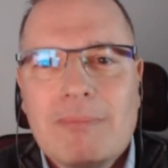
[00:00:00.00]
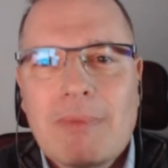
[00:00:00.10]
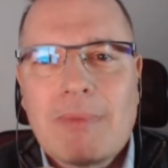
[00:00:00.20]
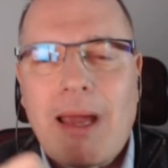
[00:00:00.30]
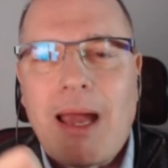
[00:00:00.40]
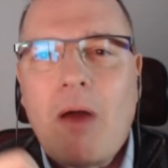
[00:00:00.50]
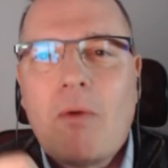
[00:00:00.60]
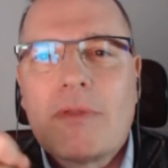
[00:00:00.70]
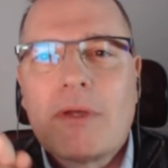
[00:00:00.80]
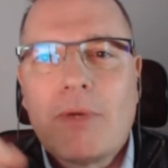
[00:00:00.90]
how
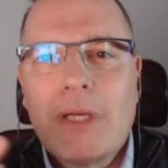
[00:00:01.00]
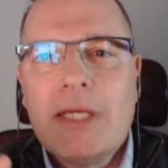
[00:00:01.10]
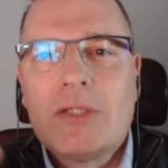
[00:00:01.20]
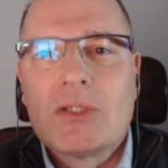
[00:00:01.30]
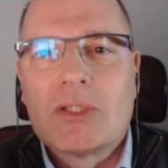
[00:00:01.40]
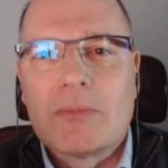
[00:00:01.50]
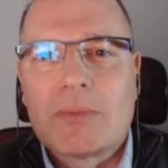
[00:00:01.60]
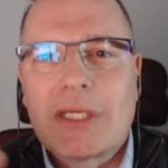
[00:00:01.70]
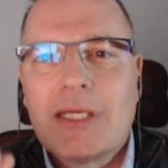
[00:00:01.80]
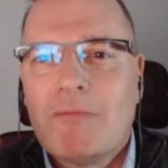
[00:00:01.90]
the
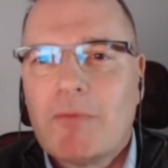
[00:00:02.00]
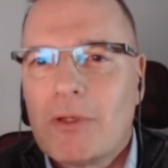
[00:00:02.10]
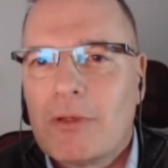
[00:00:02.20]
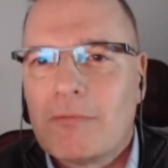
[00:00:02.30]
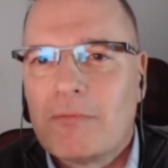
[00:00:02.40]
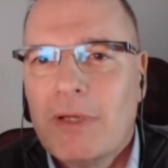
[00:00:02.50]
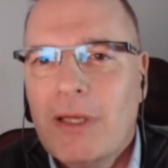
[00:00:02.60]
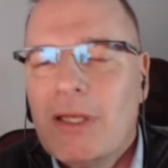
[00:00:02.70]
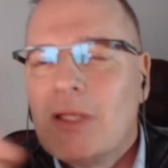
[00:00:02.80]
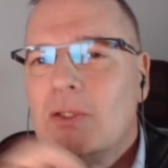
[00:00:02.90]
relationships evolve
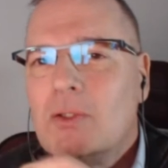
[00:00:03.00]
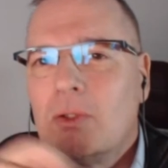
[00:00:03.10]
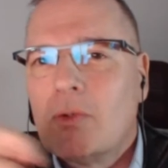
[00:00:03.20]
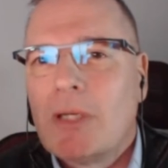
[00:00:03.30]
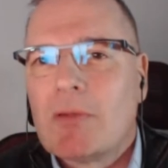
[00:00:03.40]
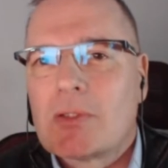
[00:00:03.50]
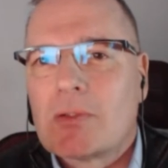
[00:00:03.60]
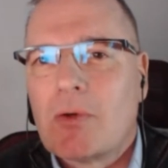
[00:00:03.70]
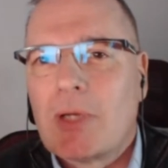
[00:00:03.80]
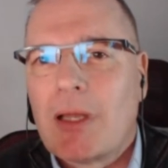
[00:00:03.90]
during the
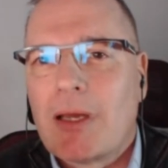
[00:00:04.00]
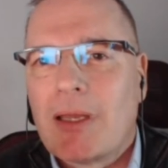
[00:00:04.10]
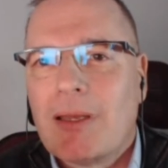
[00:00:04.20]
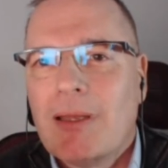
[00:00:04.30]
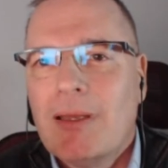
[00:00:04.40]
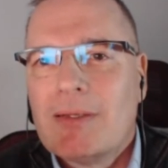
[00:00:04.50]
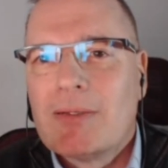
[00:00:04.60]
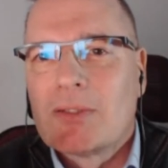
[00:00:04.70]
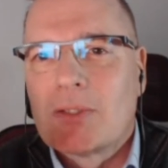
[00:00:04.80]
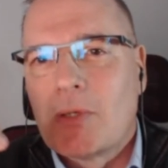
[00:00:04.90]
storyline.
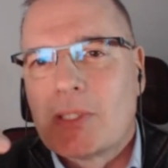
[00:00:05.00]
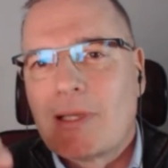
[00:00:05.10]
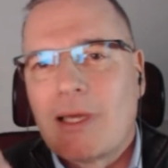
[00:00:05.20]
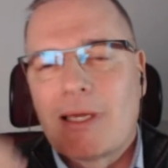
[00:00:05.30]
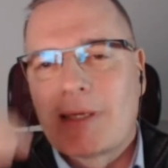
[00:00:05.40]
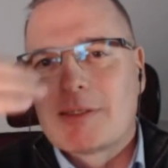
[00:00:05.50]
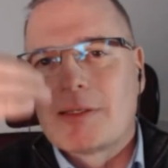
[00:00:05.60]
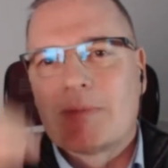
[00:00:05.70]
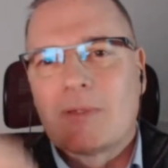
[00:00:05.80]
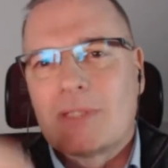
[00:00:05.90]
So it's like,
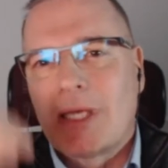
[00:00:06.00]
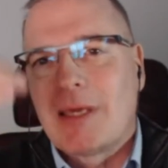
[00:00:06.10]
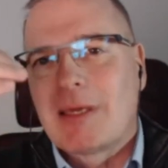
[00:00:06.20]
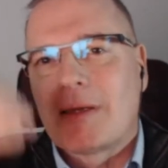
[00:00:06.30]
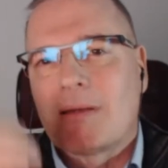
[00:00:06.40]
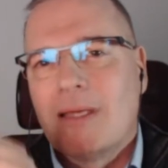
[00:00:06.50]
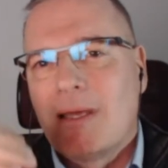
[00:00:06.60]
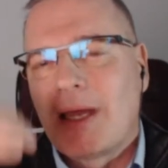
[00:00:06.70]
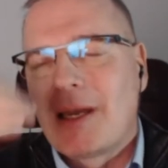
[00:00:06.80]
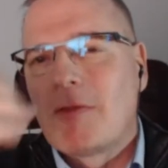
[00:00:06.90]
take
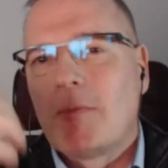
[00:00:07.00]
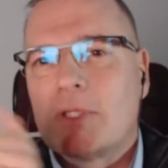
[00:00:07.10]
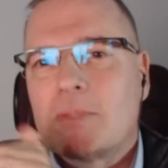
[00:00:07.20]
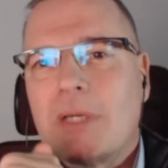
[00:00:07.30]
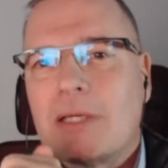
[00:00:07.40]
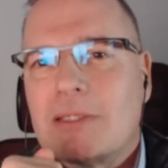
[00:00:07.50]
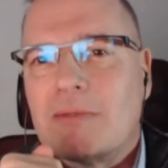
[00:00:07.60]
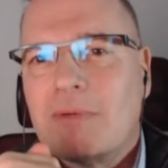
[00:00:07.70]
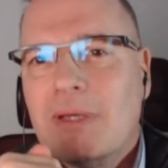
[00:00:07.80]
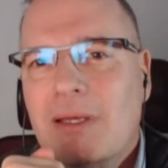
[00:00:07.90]
another
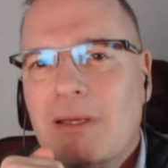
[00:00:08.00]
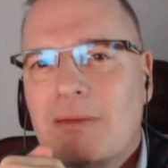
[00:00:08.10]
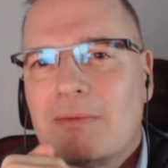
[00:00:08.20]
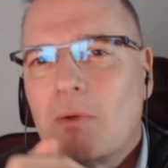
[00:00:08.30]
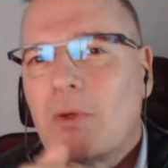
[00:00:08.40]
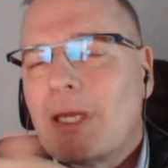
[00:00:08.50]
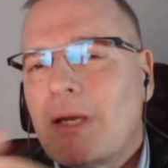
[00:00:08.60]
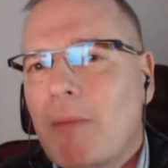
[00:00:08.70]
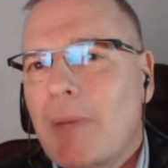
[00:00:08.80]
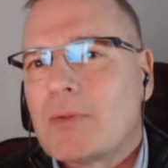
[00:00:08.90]
perspective. Don't
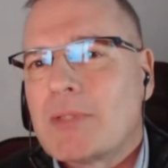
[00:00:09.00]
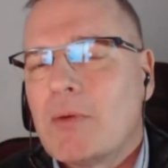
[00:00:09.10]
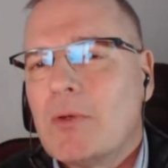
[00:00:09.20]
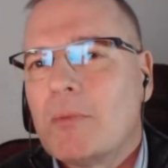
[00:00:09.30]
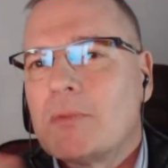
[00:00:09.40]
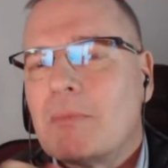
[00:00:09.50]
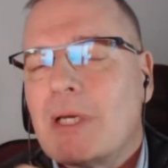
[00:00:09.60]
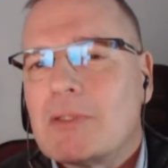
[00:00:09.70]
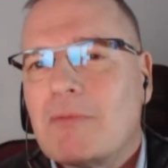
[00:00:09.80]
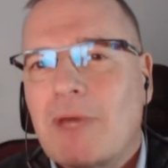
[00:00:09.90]
care about how you
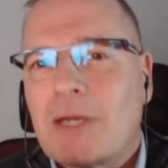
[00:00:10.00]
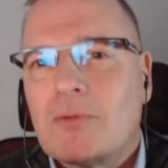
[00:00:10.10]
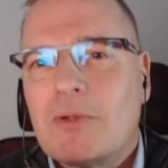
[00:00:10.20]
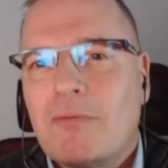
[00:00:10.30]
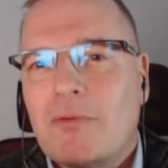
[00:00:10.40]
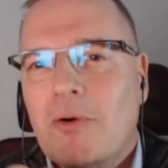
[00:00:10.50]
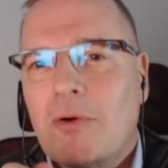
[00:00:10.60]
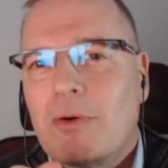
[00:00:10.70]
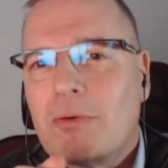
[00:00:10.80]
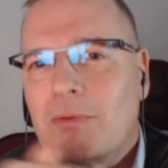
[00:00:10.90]
optimize the factory
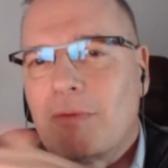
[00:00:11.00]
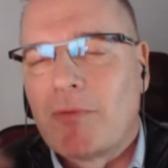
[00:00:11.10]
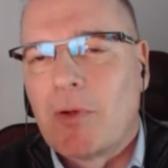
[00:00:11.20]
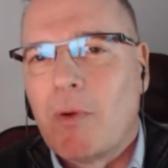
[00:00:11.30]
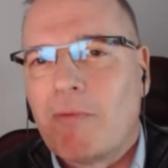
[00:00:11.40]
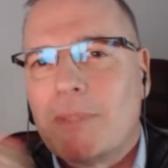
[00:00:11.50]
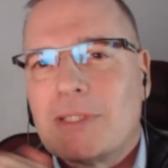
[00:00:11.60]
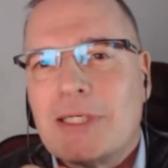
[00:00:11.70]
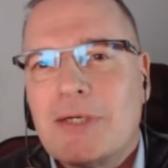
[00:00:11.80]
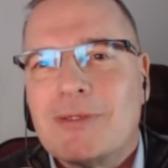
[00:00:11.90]
floor or the flow of
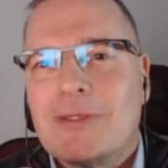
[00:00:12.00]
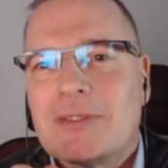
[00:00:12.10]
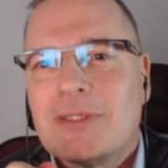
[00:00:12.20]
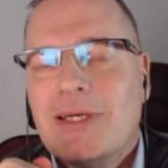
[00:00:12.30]
materials.